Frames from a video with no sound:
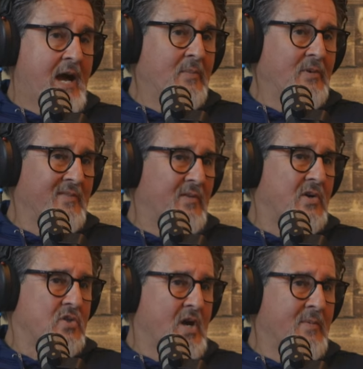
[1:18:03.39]
I believe
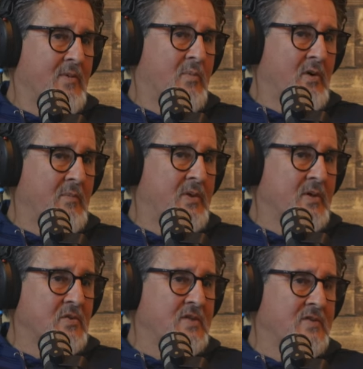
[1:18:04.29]
our job at the Portland
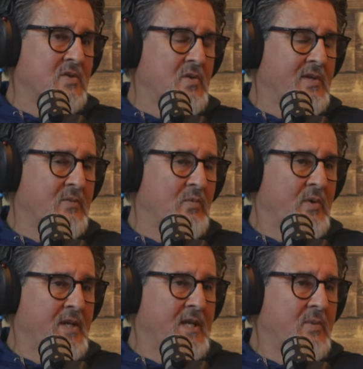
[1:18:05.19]
Pickles isn't only
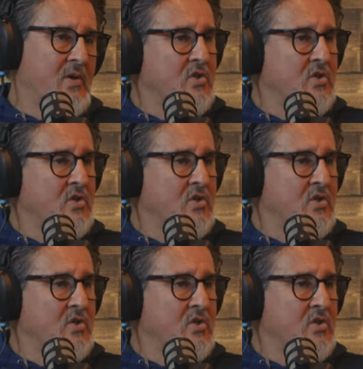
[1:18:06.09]
winning,